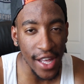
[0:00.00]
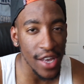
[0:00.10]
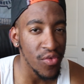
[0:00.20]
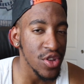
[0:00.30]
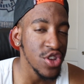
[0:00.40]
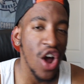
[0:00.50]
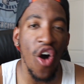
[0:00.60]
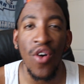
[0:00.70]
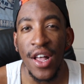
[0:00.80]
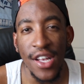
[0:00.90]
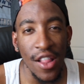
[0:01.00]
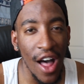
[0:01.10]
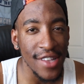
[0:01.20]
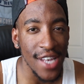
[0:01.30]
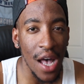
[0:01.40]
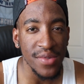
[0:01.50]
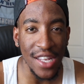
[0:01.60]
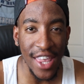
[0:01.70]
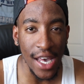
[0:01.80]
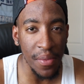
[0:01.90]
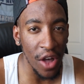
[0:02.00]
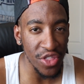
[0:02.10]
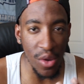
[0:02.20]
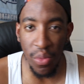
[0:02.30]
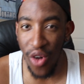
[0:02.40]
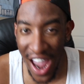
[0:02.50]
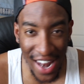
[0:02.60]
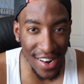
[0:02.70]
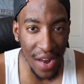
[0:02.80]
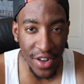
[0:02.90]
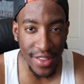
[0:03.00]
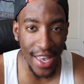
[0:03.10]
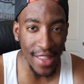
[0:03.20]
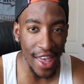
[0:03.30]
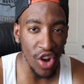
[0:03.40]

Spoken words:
It could, you know, a lot of times they think about their brand and everything.